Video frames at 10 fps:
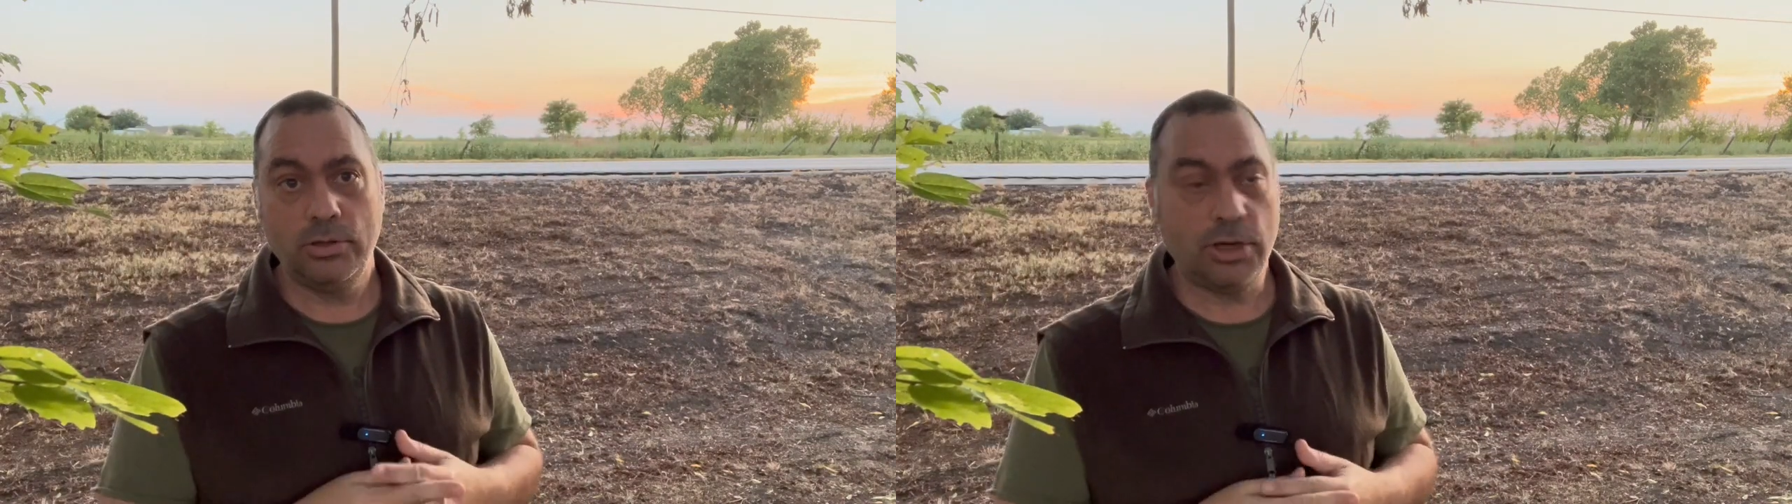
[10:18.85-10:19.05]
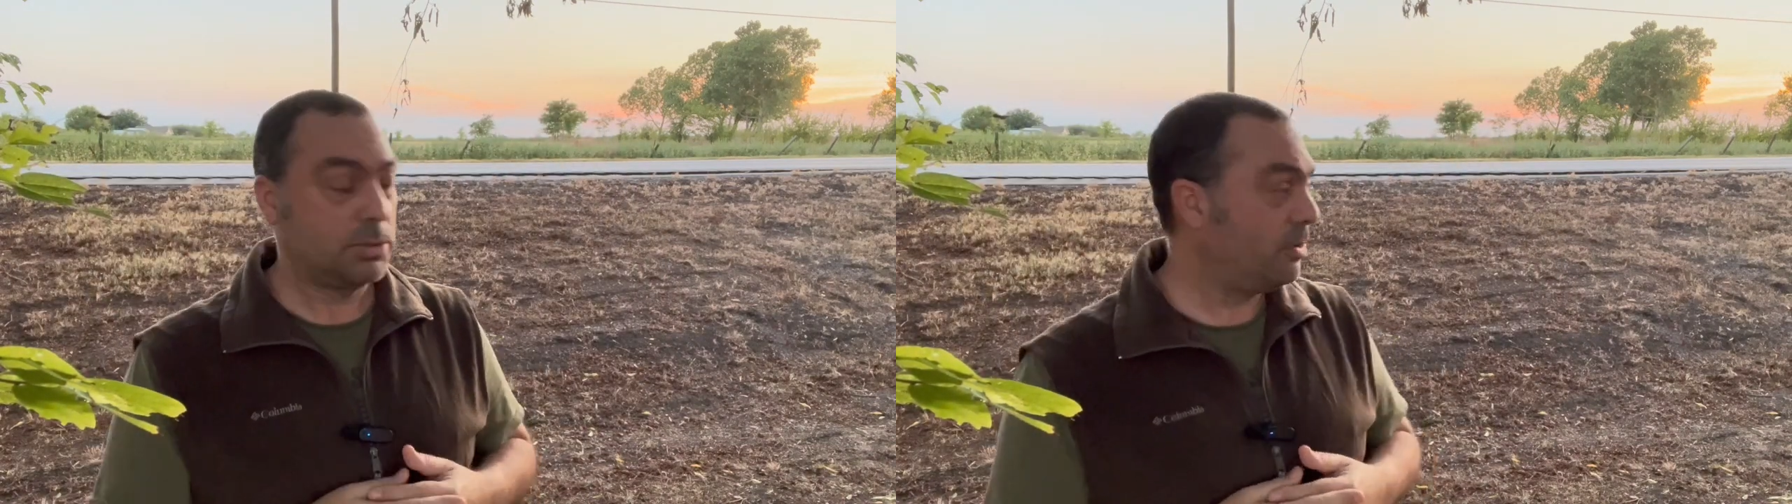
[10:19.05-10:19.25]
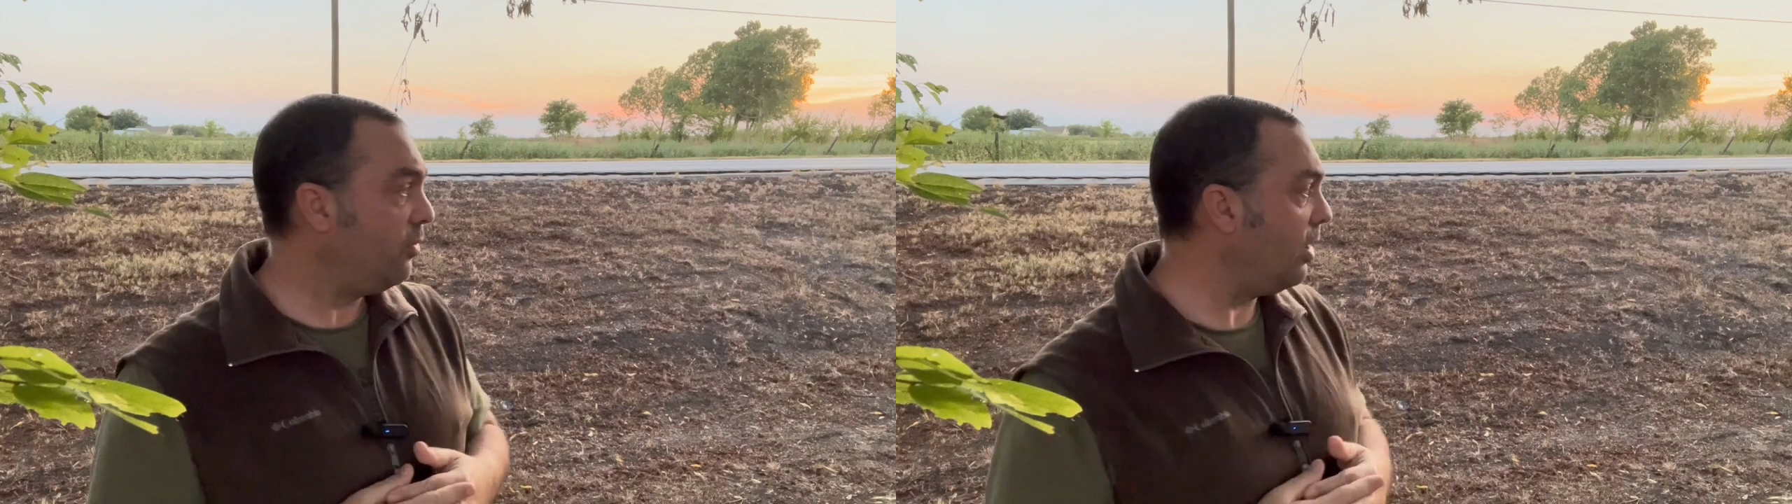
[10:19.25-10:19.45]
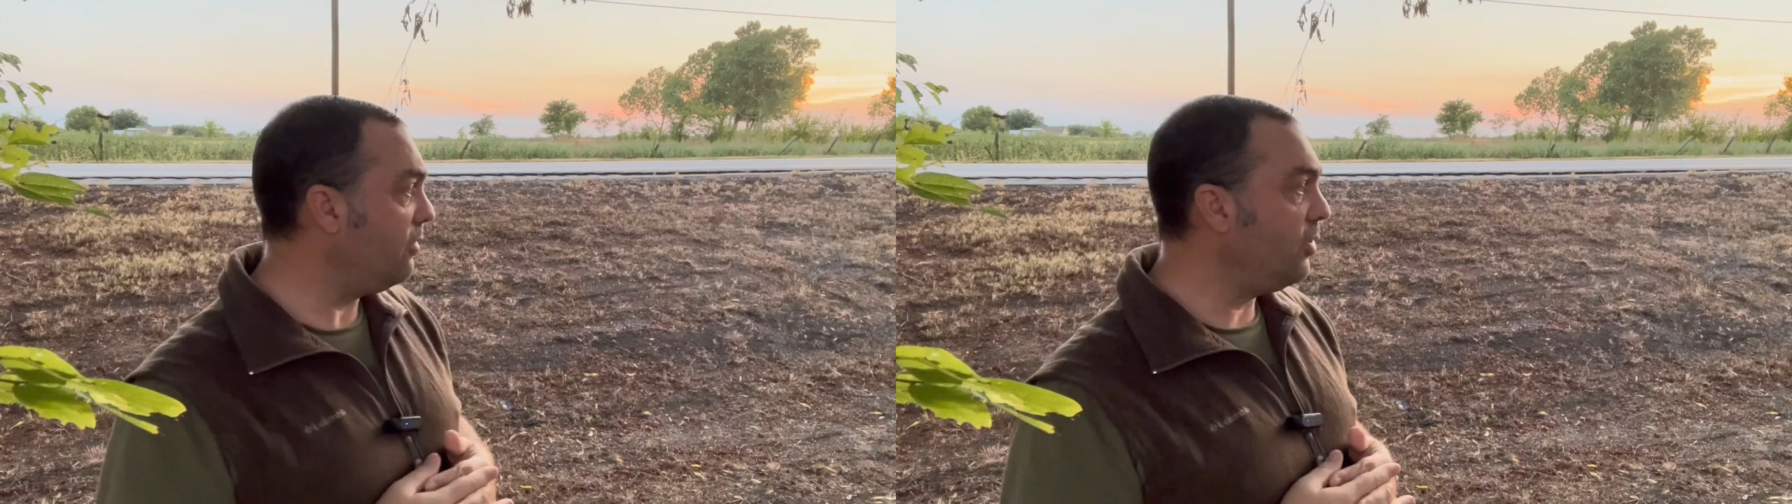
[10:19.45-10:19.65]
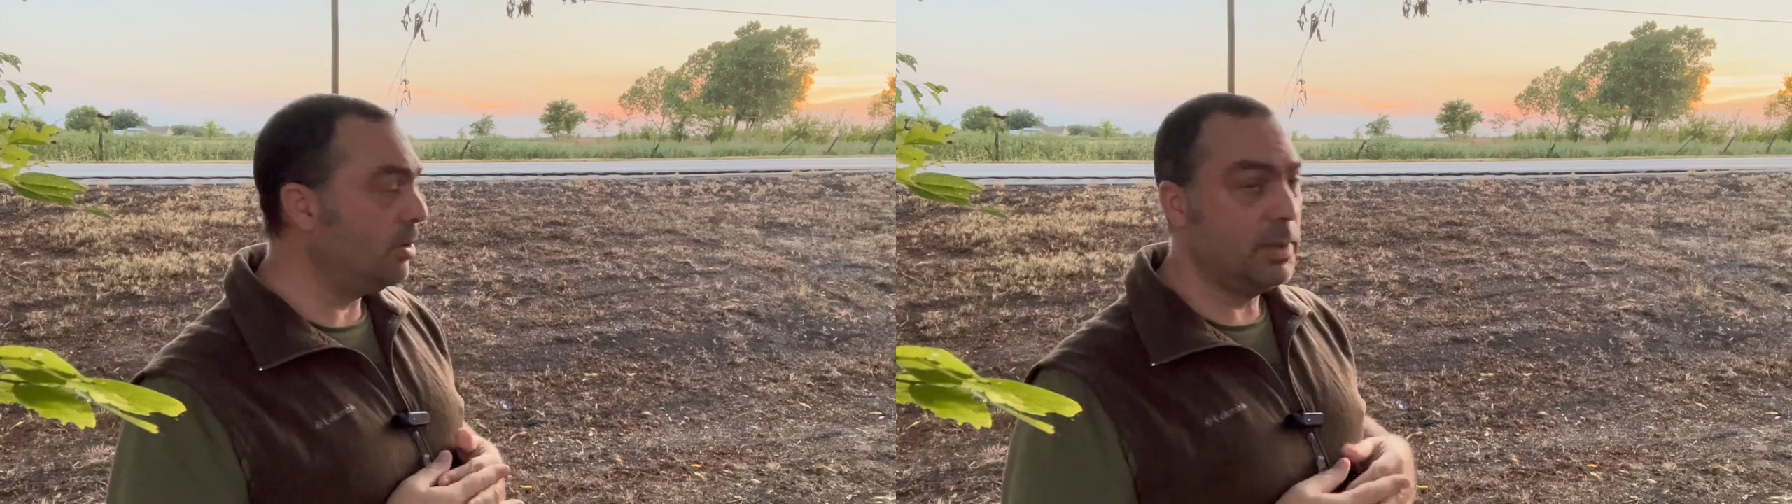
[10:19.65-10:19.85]
just before I
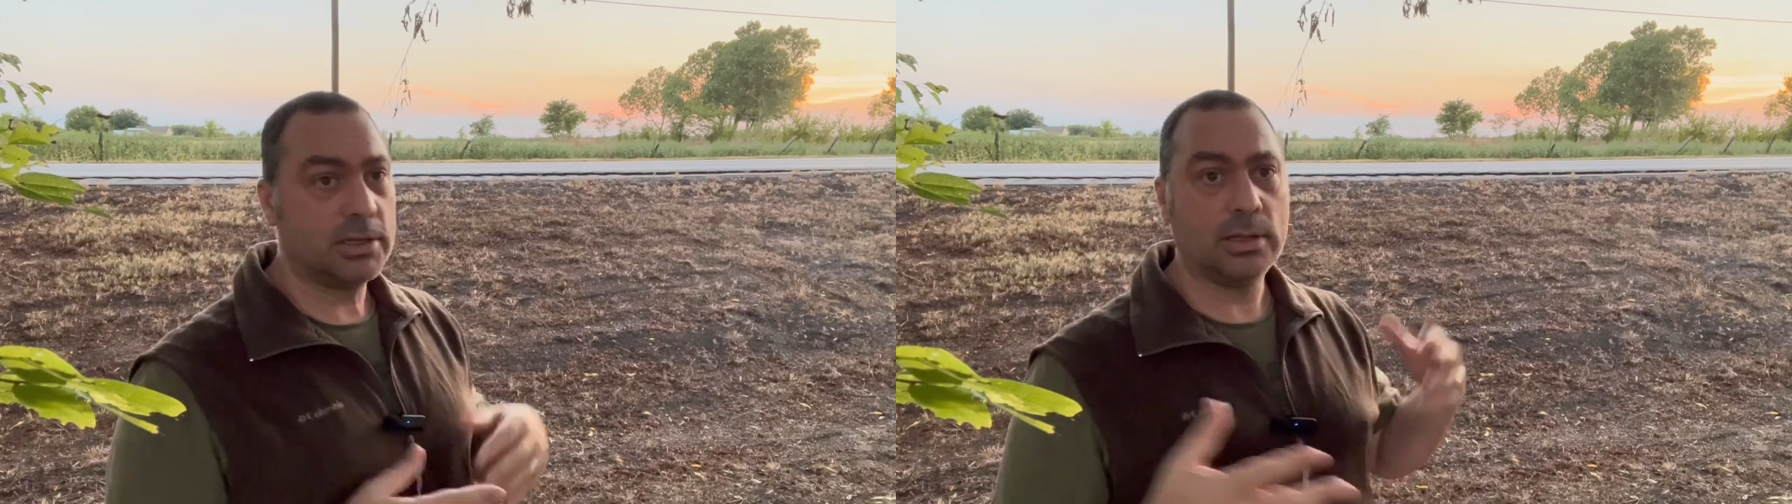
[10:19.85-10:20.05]
filmed this,